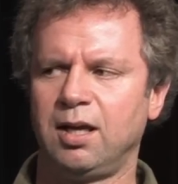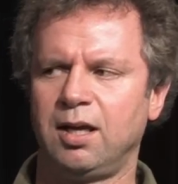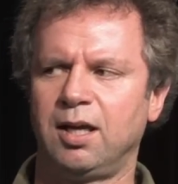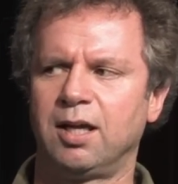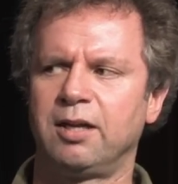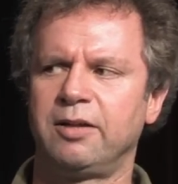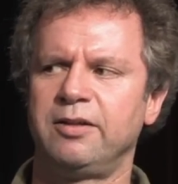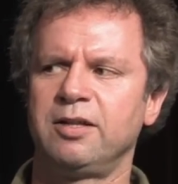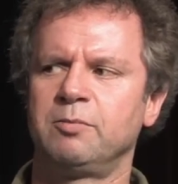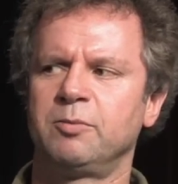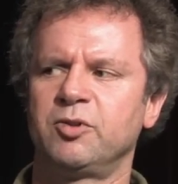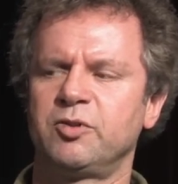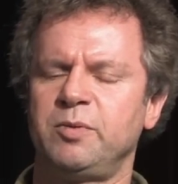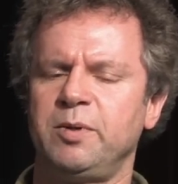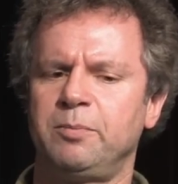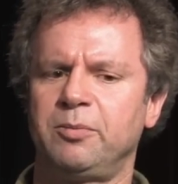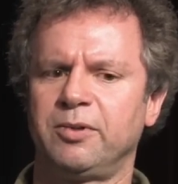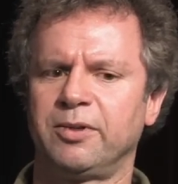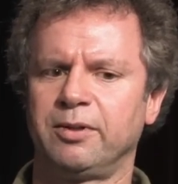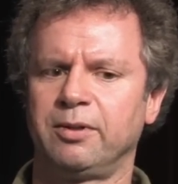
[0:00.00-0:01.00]
And I think most
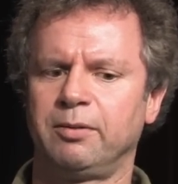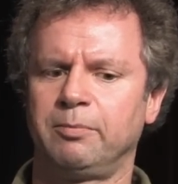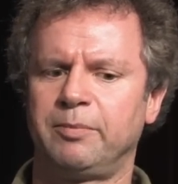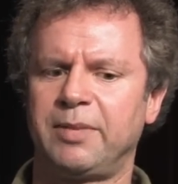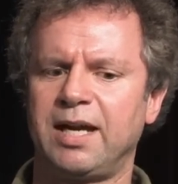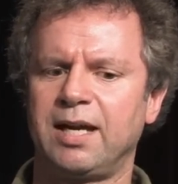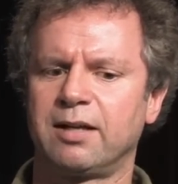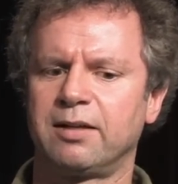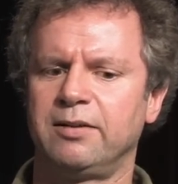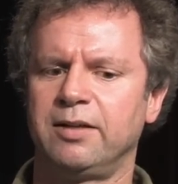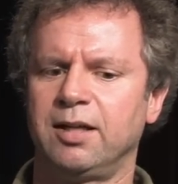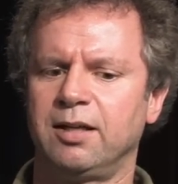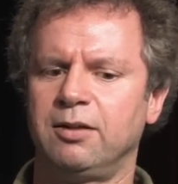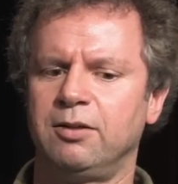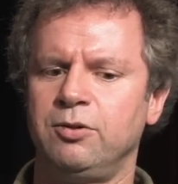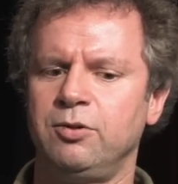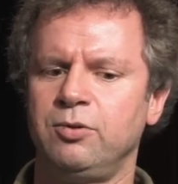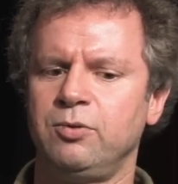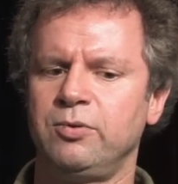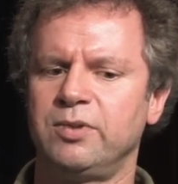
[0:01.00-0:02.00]
people back
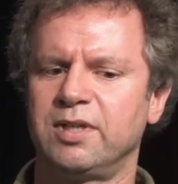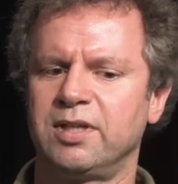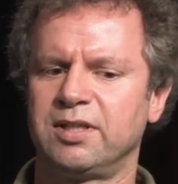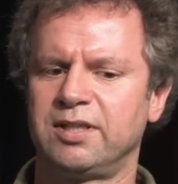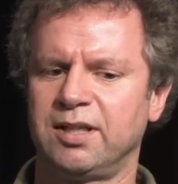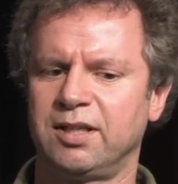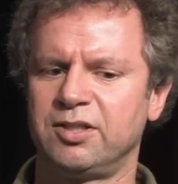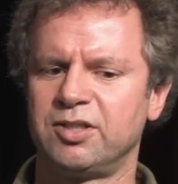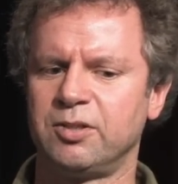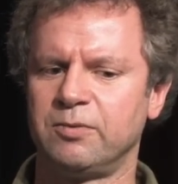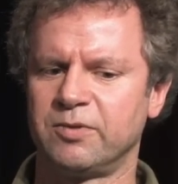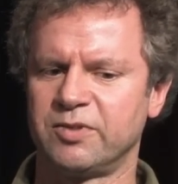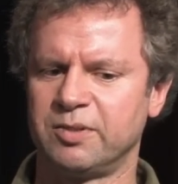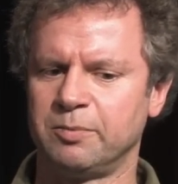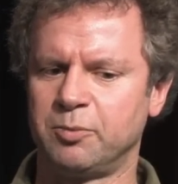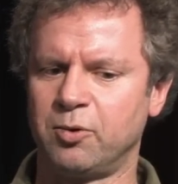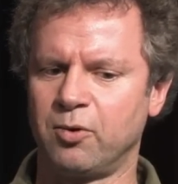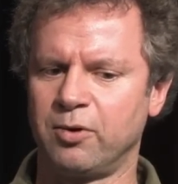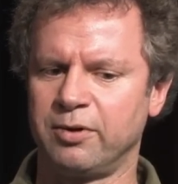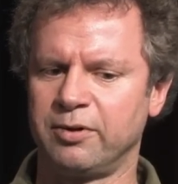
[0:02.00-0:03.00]
then knew that attention was
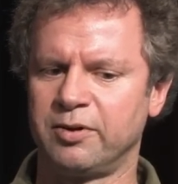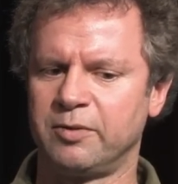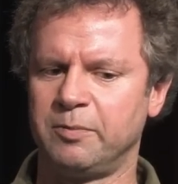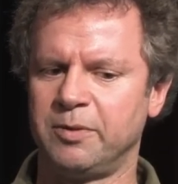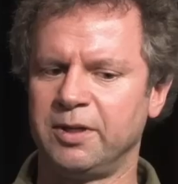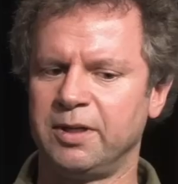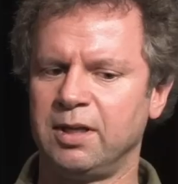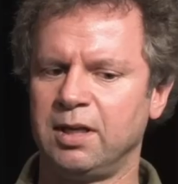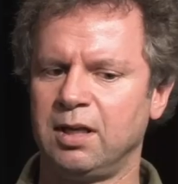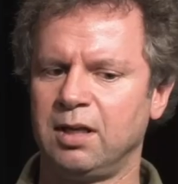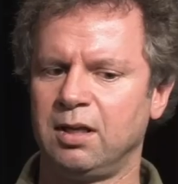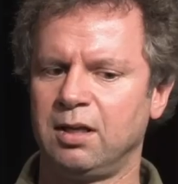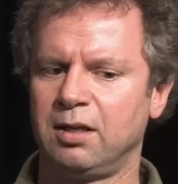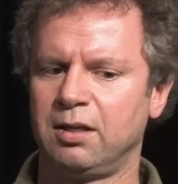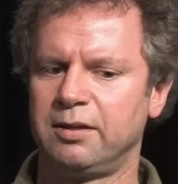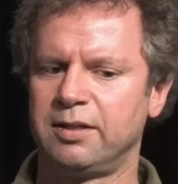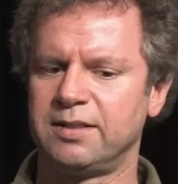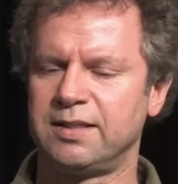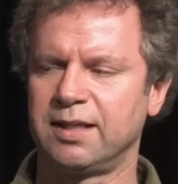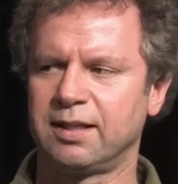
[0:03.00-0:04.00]
important, but
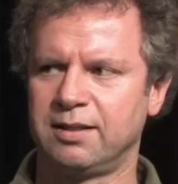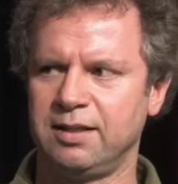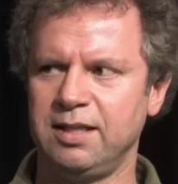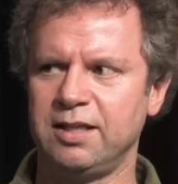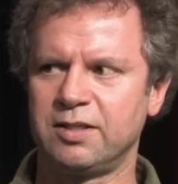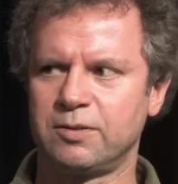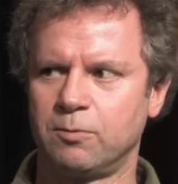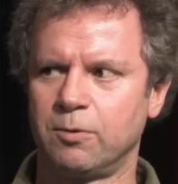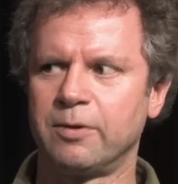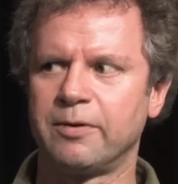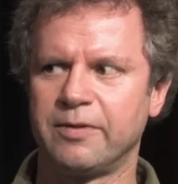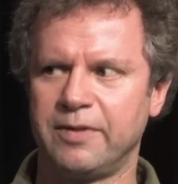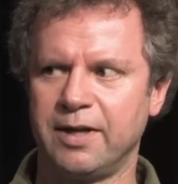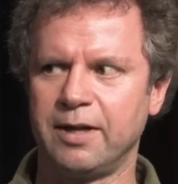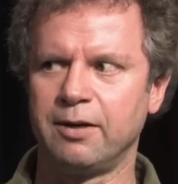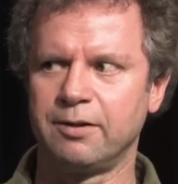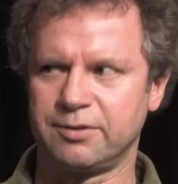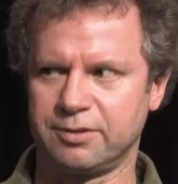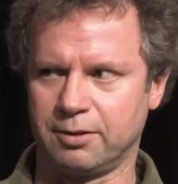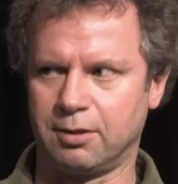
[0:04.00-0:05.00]
the techniques weren't
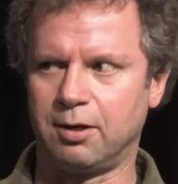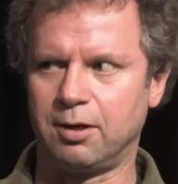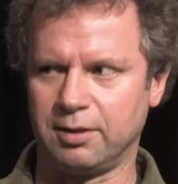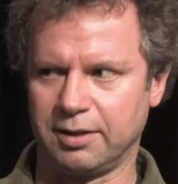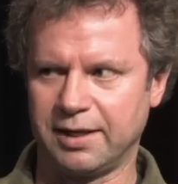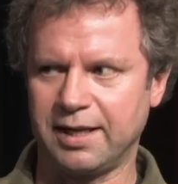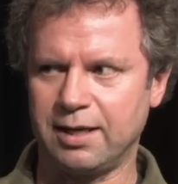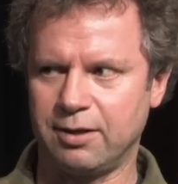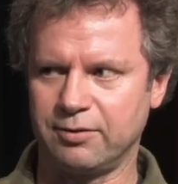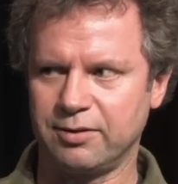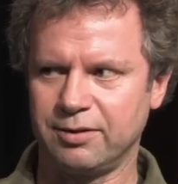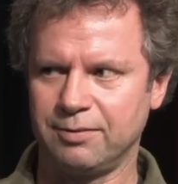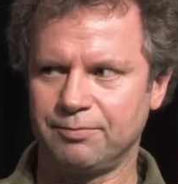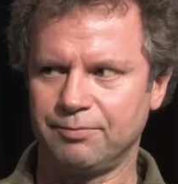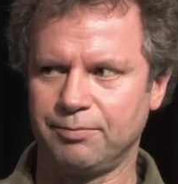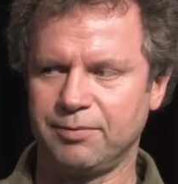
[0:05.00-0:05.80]
there to haul it out.